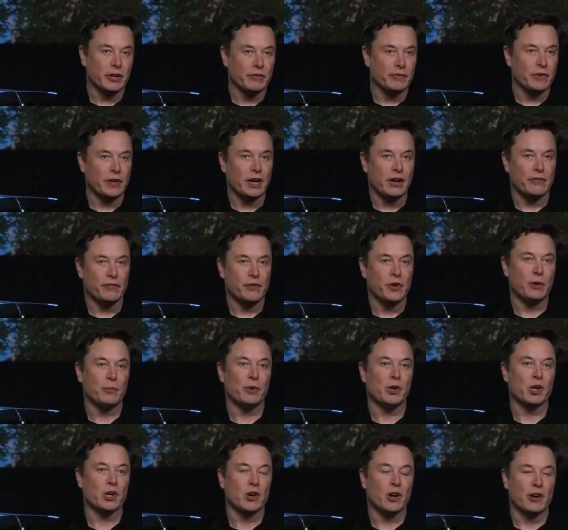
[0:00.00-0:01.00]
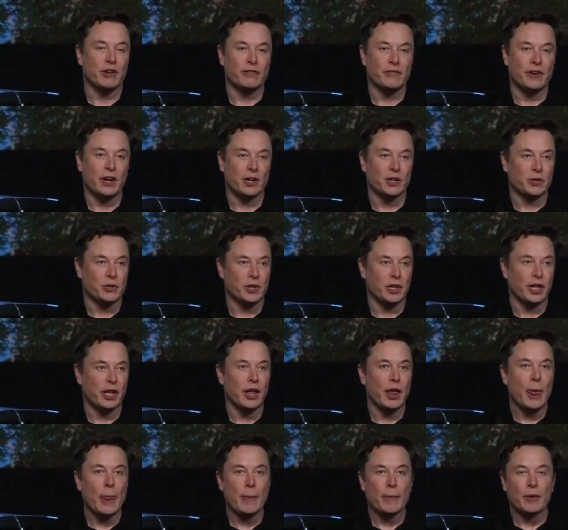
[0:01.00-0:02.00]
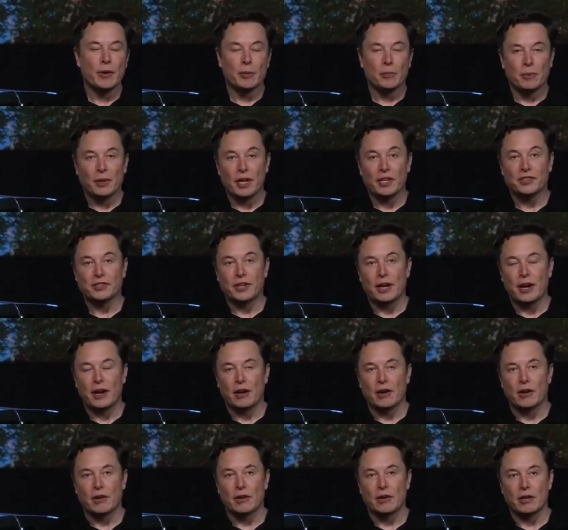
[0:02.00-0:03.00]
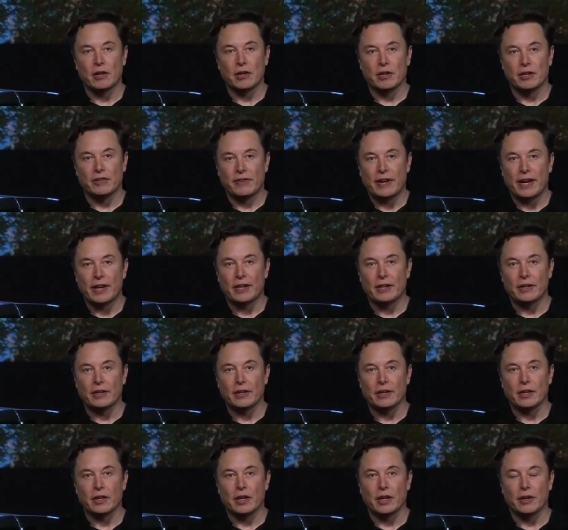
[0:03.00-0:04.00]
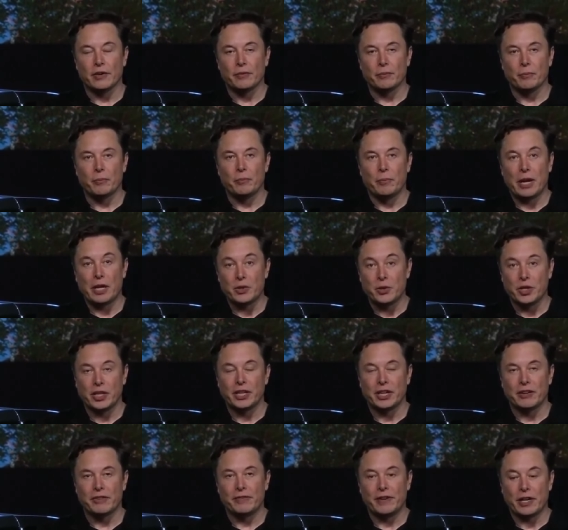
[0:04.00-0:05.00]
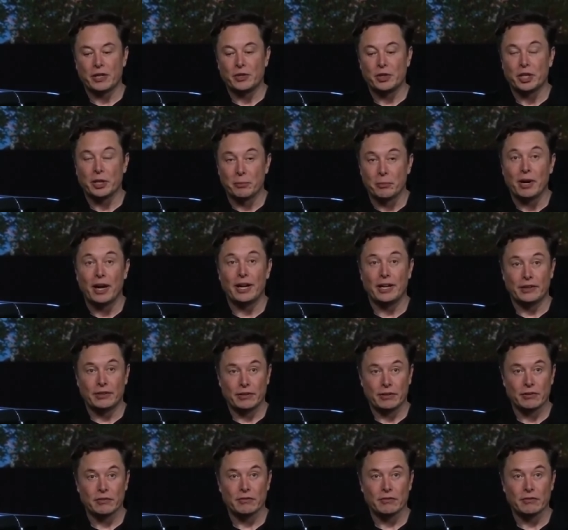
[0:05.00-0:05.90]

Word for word: of our Fremont car factory plus our Nevada uh, battery gigafactory combined.